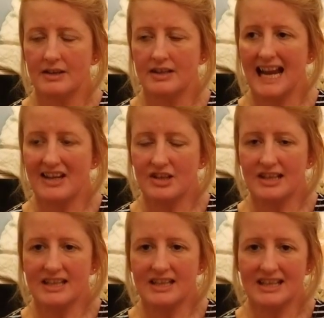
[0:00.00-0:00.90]
to
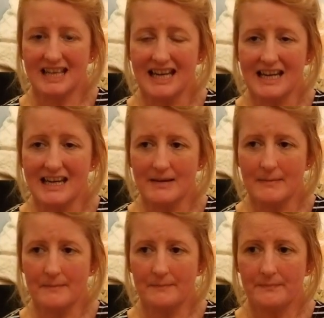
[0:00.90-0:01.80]
actually see
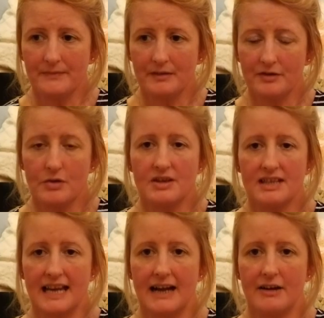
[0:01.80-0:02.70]
for
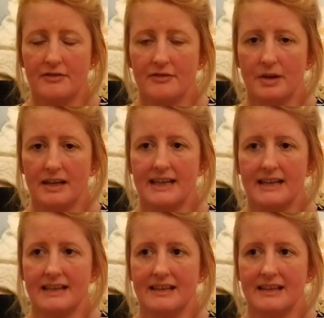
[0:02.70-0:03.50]
yourself of what it